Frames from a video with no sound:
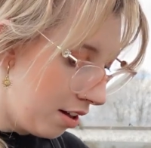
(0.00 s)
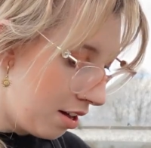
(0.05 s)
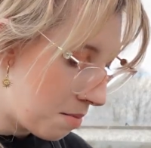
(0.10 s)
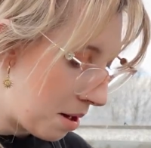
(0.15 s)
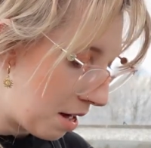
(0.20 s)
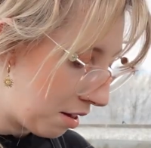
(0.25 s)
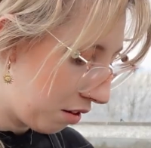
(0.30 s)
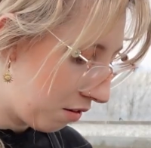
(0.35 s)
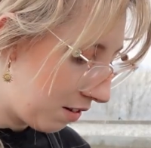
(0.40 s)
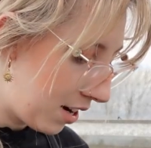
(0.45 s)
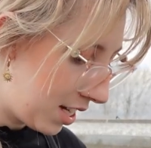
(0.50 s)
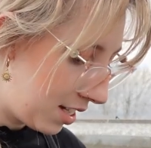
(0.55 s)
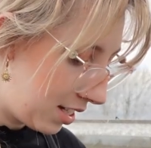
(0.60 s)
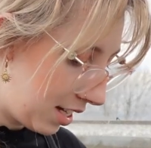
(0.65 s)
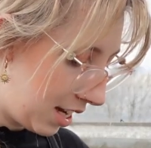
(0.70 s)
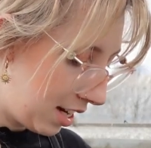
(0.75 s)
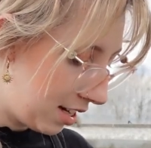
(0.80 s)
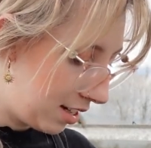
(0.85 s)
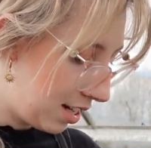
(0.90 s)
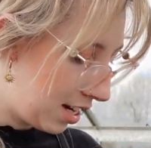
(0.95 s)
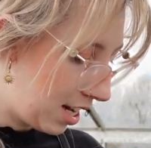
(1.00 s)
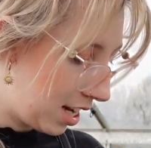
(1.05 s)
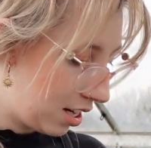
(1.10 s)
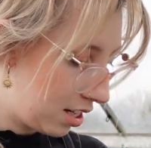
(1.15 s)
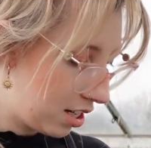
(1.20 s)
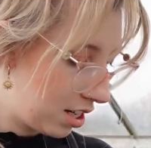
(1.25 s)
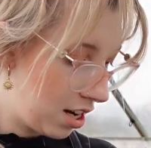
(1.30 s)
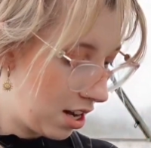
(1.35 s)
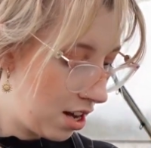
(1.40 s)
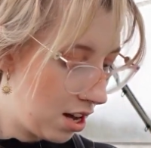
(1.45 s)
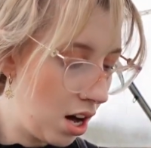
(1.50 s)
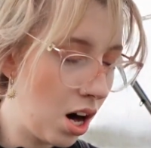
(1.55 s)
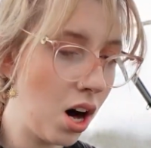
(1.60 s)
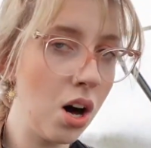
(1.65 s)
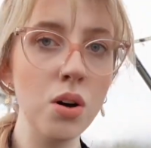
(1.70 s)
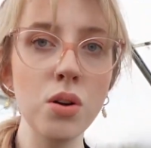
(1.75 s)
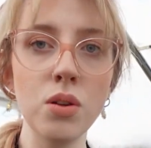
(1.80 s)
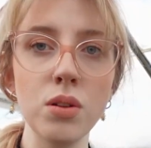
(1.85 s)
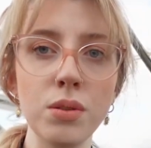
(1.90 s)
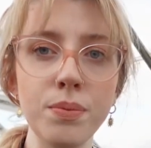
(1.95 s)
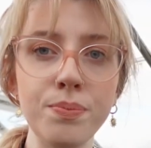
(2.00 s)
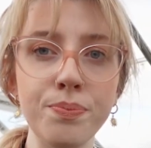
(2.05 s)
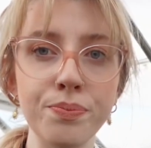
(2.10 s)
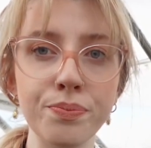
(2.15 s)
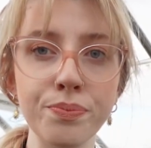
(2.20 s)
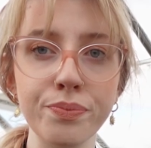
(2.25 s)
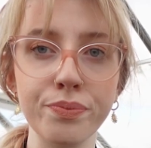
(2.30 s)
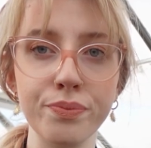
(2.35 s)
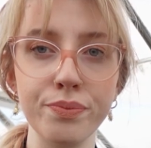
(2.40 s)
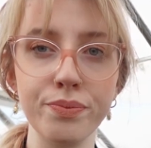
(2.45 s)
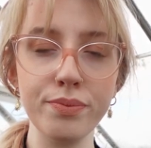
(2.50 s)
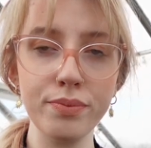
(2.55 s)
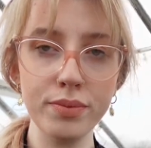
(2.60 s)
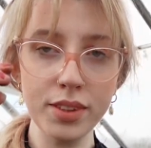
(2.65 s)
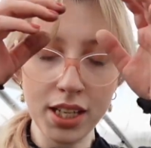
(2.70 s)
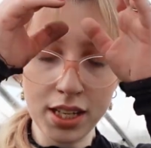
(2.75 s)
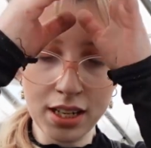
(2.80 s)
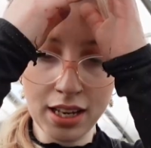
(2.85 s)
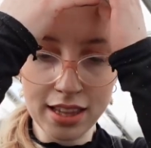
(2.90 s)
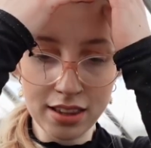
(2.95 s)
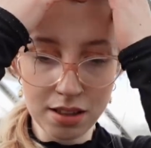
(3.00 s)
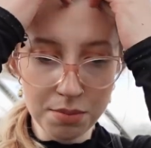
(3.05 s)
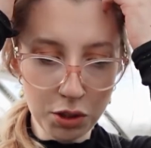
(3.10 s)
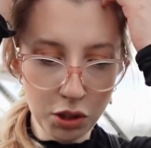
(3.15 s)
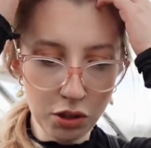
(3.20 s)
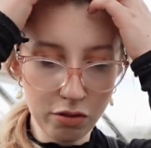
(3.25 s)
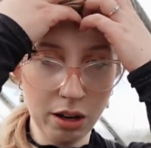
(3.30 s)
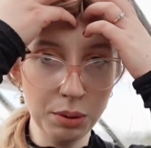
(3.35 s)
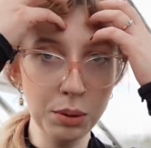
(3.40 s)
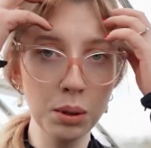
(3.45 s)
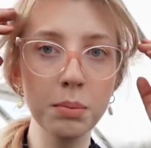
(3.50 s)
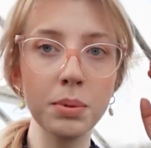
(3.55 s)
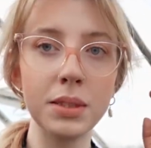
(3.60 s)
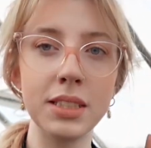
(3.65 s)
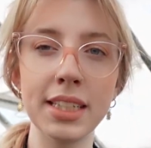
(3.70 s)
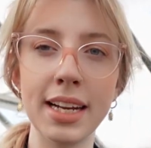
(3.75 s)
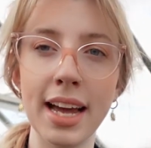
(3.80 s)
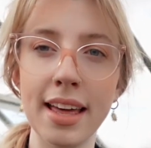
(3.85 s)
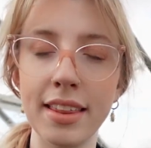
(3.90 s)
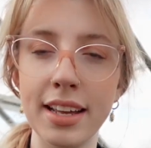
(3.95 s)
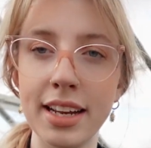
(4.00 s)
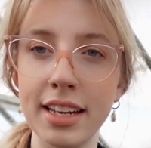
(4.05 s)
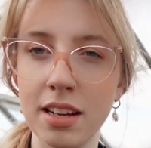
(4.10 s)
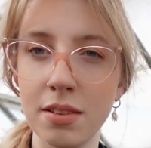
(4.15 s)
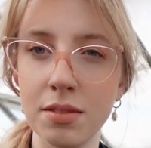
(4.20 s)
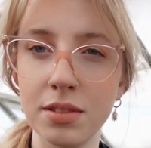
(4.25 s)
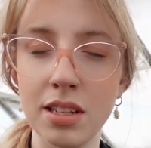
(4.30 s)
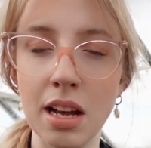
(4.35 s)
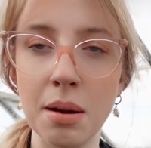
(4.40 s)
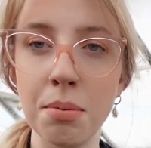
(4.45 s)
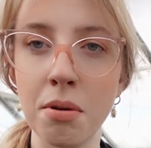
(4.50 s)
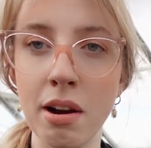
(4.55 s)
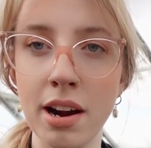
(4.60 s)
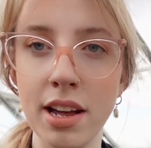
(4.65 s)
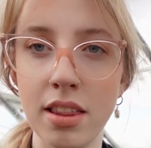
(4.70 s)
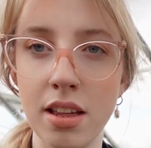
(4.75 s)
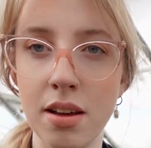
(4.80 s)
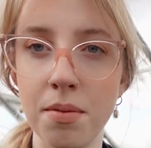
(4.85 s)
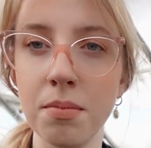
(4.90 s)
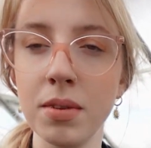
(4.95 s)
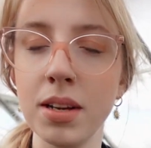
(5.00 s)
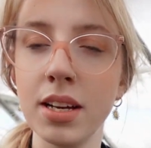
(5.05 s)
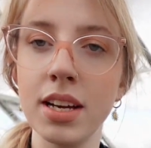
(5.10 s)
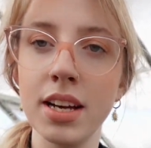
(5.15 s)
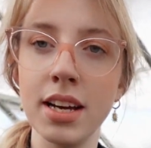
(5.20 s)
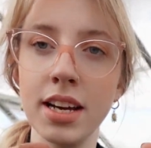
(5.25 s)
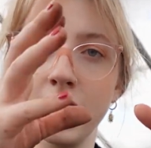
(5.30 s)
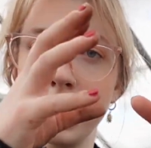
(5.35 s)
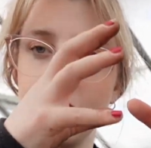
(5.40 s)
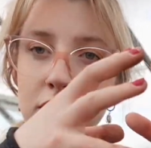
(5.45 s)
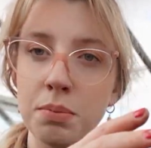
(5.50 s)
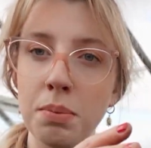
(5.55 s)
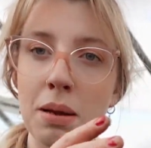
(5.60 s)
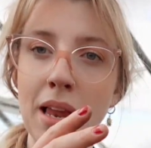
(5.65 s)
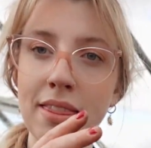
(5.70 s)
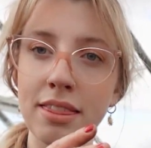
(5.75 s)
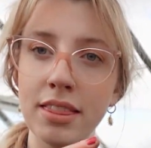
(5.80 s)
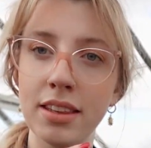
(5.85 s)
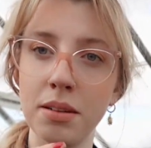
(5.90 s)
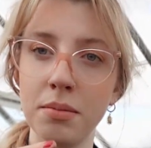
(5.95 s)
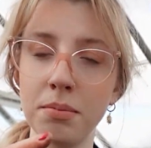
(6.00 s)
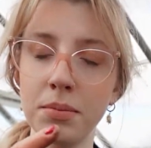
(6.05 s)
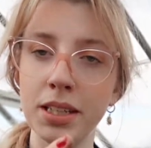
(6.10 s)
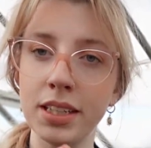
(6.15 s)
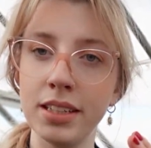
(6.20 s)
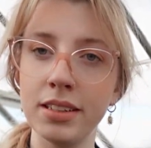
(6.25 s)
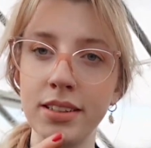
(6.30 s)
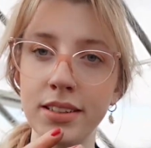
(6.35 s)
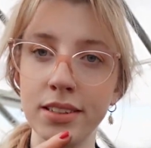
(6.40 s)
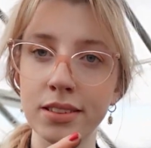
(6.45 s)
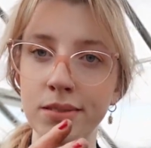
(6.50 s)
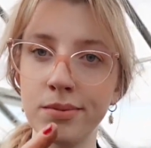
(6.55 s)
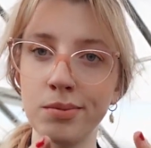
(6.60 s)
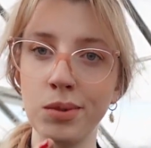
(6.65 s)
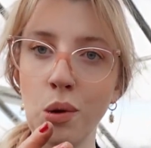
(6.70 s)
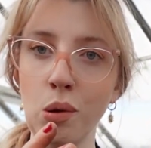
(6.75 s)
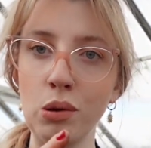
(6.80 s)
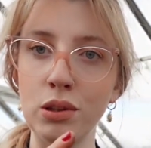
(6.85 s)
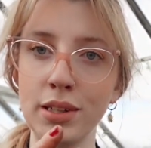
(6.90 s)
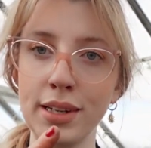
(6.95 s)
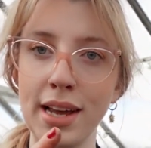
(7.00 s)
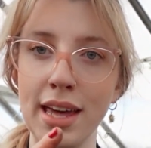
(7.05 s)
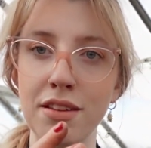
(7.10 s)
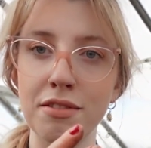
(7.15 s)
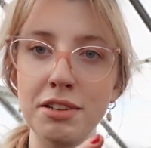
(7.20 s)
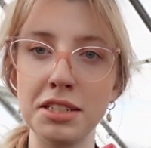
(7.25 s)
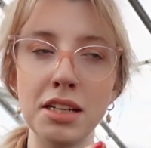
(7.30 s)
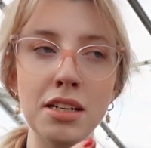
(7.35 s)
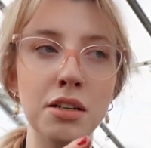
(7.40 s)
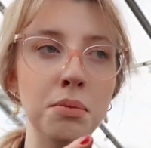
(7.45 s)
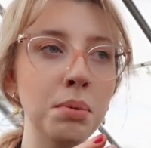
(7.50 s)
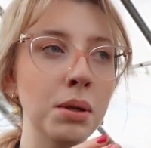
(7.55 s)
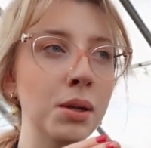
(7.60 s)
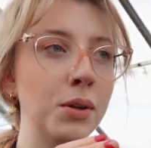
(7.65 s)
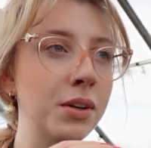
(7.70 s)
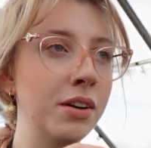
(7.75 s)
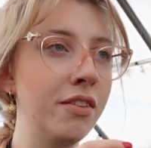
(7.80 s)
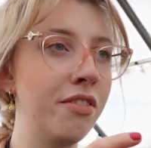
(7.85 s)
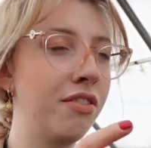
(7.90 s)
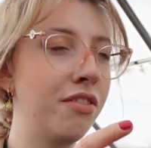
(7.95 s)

about 3 seeds in each hole, let them all grow up together. You don't separate them, you just plant them all together as a little plug of